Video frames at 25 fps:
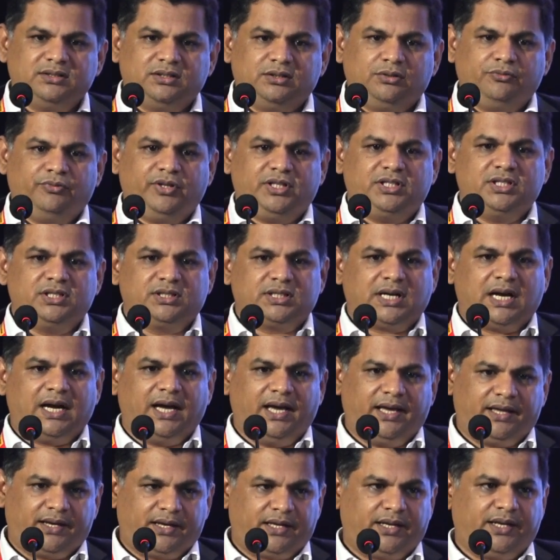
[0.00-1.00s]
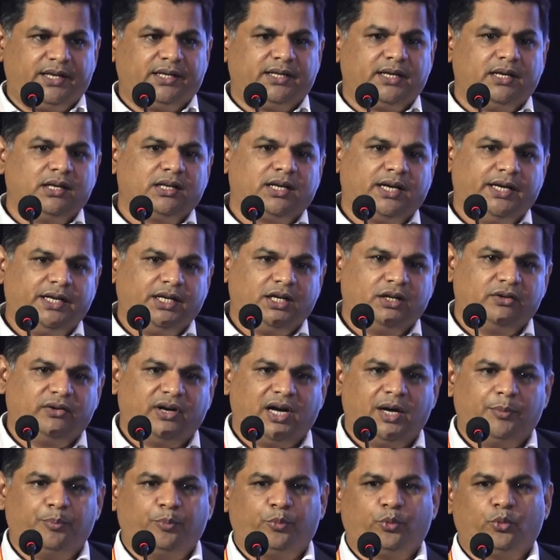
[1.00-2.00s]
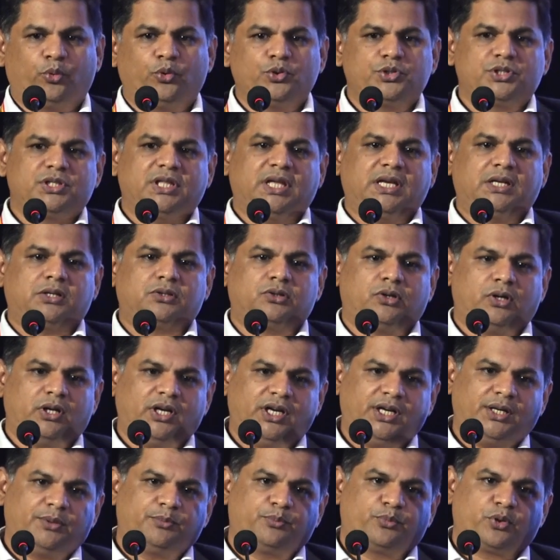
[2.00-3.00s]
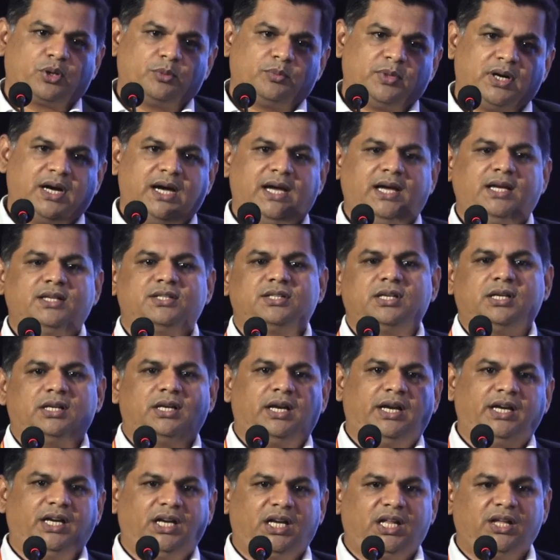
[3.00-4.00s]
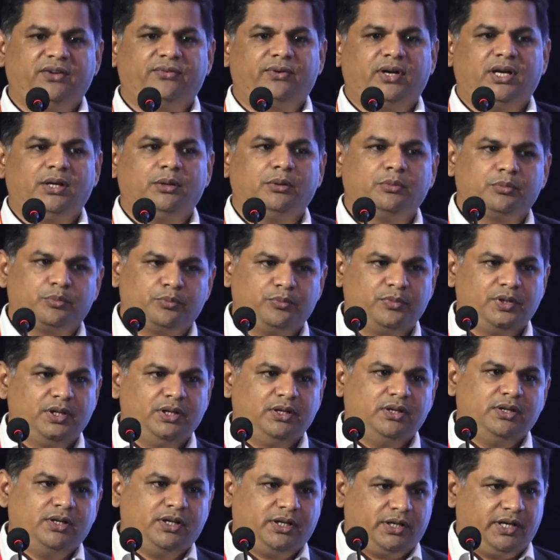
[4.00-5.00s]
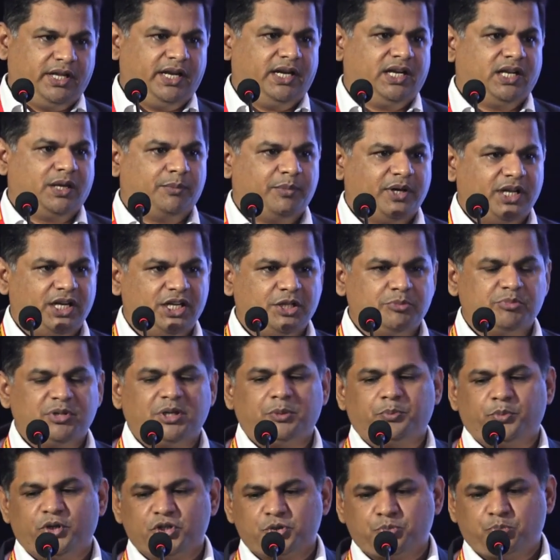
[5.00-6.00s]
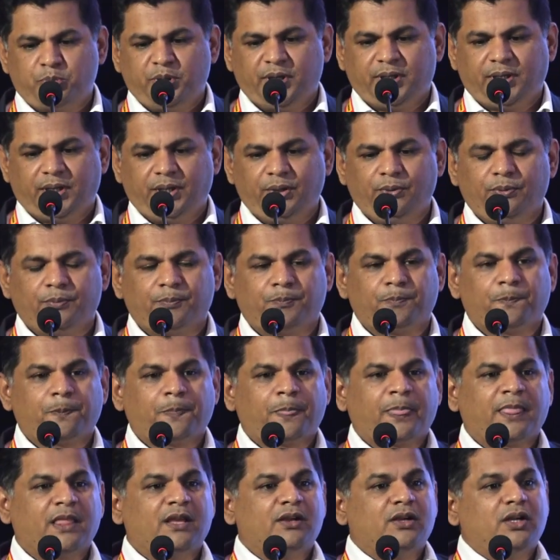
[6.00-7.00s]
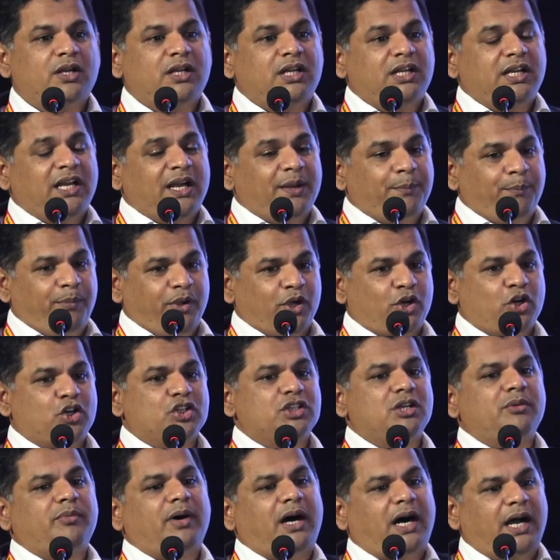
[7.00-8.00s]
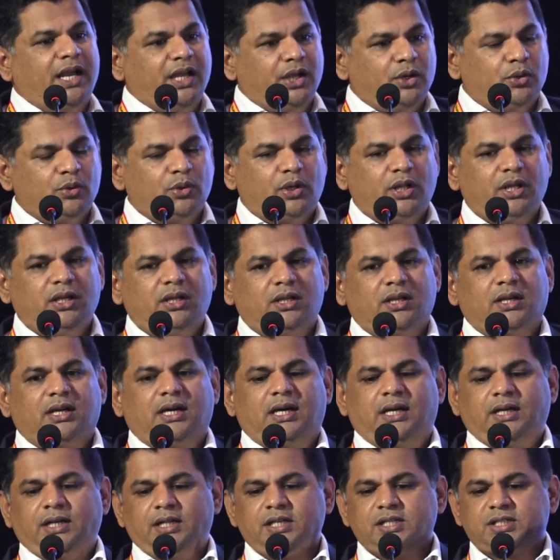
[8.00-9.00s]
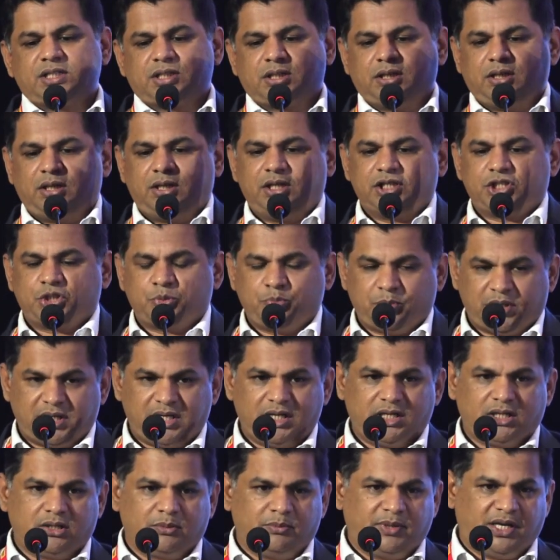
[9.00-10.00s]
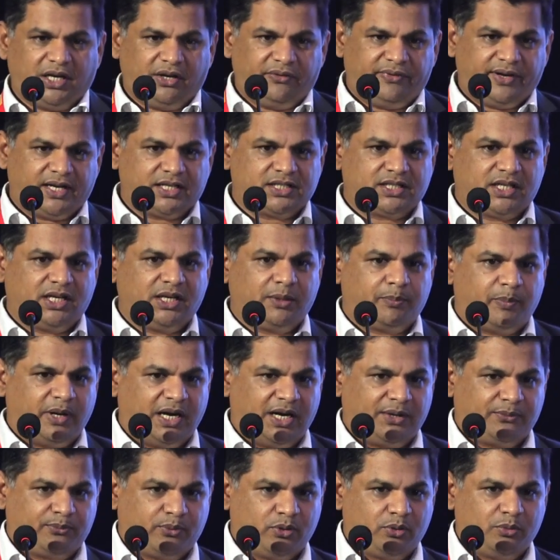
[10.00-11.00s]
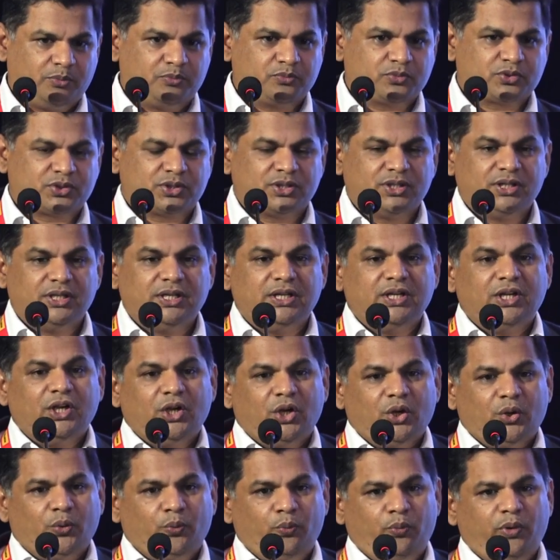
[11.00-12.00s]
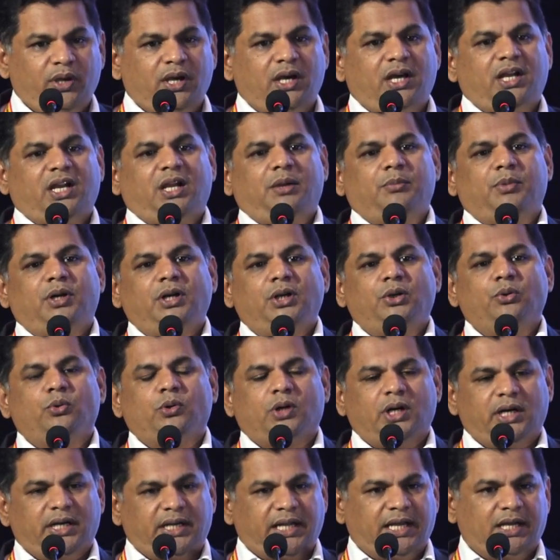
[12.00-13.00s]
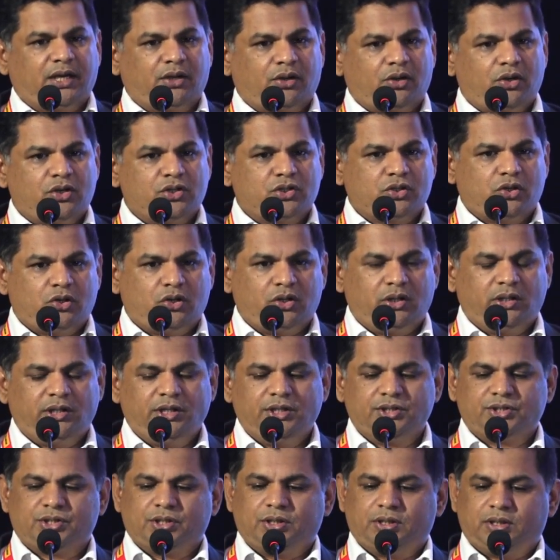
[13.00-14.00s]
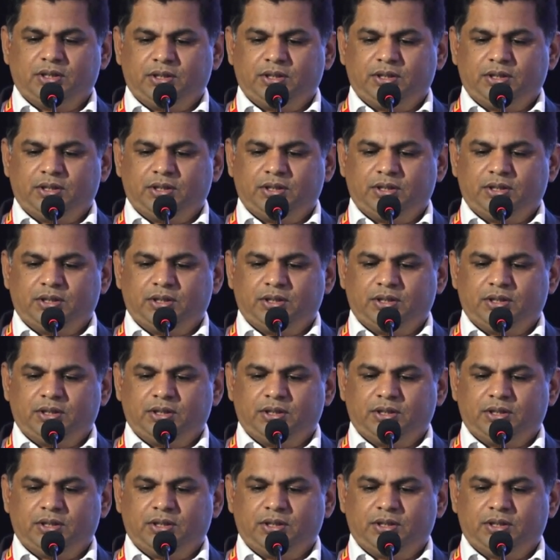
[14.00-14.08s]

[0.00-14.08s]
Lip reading: which is a hierarchical kind of approach, they call it, from ISA 95 data management perspective. Because of IoT and these smart manufacturing platforms, we are able to cut across all these